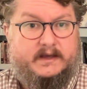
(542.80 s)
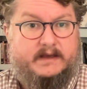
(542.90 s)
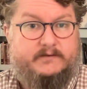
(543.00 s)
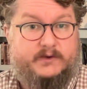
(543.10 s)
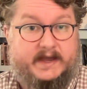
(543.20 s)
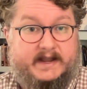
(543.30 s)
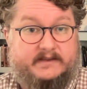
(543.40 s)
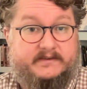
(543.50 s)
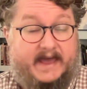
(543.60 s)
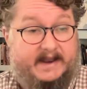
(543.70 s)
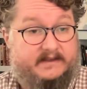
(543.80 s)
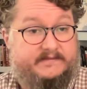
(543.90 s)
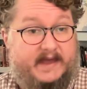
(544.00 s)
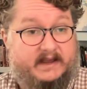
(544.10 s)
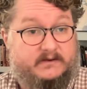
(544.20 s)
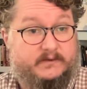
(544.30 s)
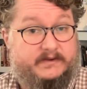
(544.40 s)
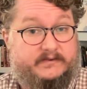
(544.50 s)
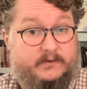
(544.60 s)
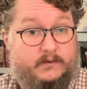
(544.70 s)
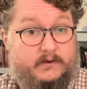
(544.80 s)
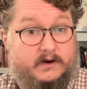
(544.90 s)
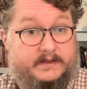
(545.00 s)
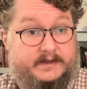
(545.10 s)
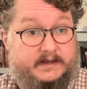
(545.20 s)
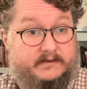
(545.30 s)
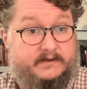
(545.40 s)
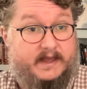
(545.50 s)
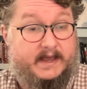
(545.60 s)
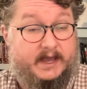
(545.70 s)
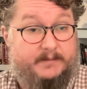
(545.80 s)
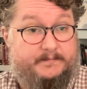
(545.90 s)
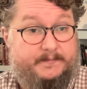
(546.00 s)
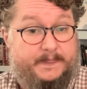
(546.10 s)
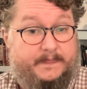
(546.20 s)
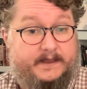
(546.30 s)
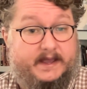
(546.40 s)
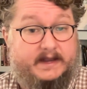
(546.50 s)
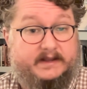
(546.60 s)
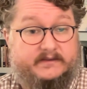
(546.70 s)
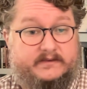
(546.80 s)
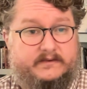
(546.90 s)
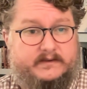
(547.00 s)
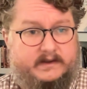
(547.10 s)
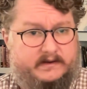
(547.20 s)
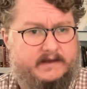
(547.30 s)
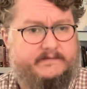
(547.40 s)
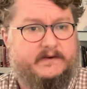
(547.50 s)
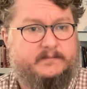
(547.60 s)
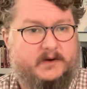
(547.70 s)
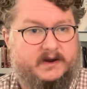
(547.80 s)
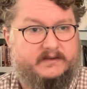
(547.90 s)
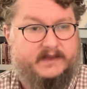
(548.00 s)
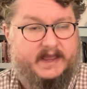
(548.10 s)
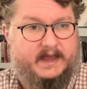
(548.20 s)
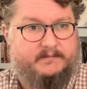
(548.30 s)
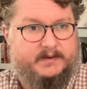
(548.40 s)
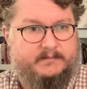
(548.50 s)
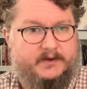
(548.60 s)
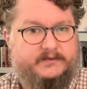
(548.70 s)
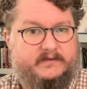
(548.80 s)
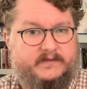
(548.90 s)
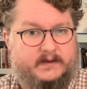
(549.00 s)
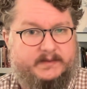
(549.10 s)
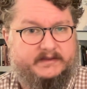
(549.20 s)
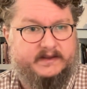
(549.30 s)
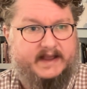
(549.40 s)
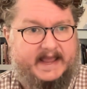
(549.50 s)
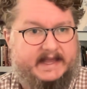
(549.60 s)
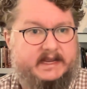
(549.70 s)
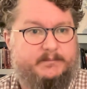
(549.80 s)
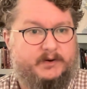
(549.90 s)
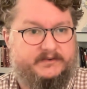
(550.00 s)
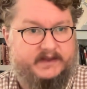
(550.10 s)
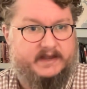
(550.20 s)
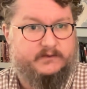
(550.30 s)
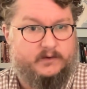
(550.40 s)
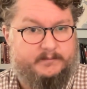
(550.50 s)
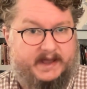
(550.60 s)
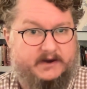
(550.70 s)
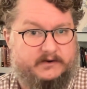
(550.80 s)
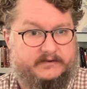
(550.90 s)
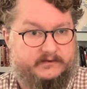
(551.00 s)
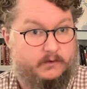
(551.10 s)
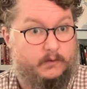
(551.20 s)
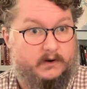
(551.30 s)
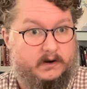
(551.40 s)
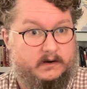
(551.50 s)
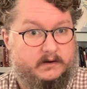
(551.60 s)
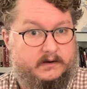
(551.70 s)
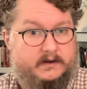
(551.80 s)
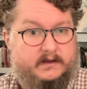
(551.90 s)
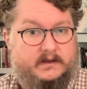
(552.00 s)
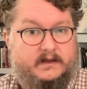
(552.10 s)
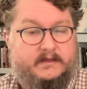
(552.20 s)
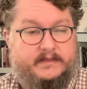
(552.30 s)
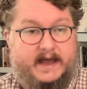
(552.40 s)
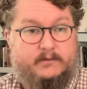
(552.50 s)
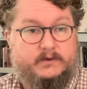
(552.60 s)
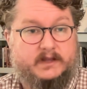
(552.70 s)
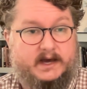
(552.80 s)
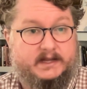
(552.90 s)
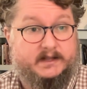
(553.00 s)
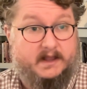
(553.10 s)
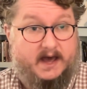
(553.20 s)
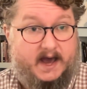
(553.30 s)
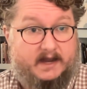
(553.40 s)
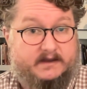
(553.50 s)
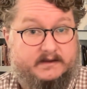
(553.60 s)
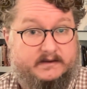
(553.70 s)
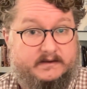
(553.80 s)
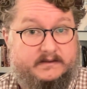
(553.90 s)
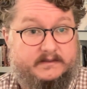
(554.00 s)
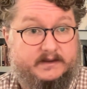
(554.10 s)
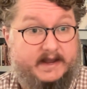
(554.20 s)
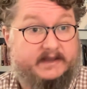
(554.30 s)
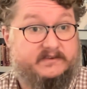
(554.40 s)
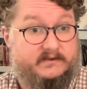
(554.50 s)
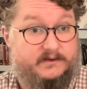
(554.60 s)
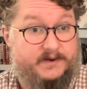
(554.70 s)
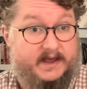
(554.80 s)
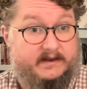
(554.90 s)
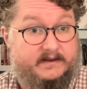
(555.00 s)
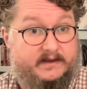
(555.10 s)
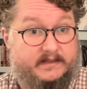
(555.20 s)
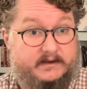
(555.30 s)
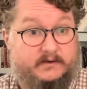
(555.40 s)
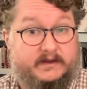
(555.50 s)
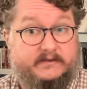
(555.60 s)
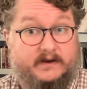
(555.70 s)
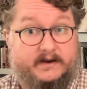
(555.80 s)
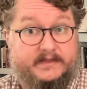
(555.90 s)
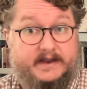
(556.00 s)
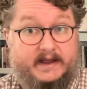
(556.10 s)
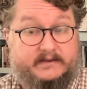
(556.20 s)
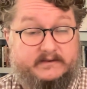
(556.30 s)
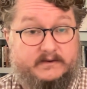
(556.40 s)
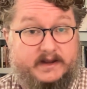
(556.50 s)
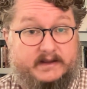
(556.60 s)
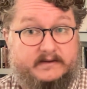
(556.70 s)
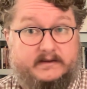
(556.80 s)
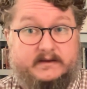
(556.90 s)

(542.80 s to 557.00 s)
If you get a satisfactory score on the exam and it's differs per exam, but most of them it's an 80% or better score. That will unlock the next unit, and then you can start on the next unit.